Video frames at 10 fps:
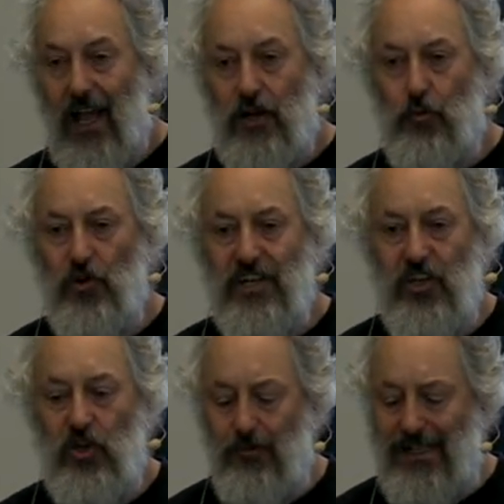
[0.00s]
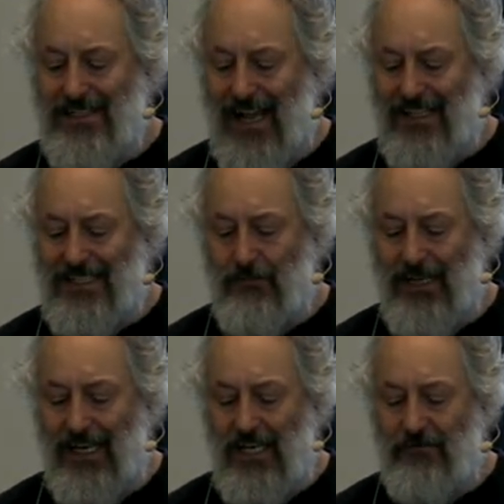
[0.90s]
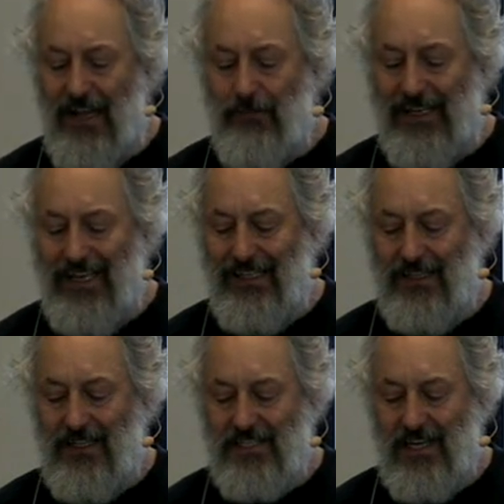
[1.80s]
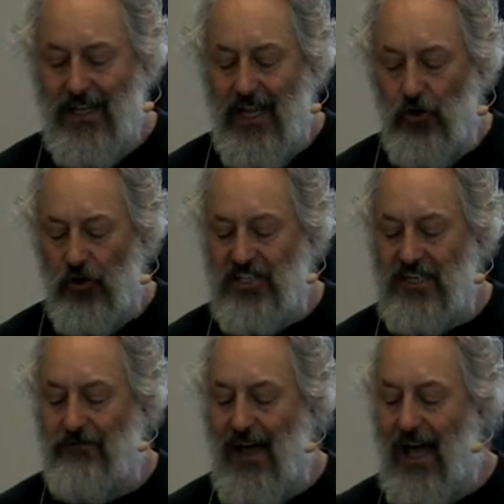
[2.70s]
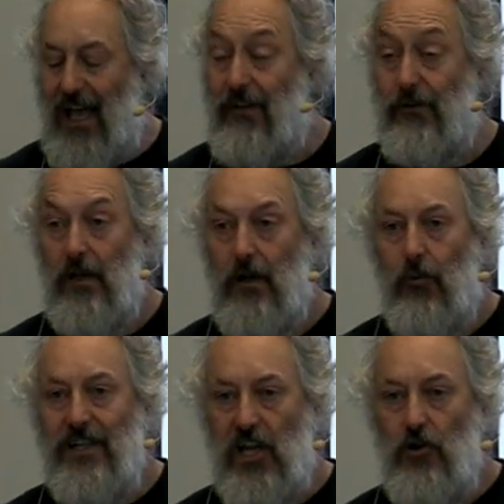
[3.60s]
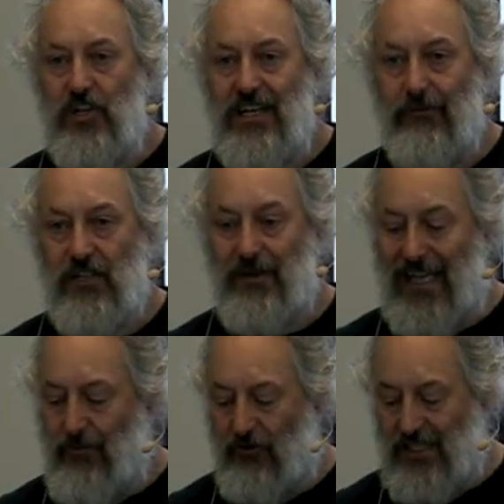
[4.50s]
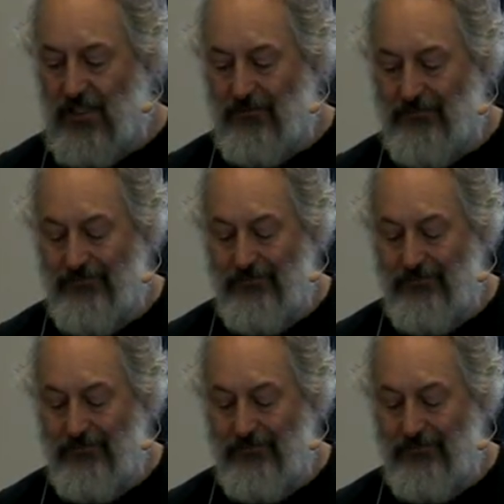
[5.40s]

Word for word: and would humans ultimately develop gills in order to survive once ocean levels became critical?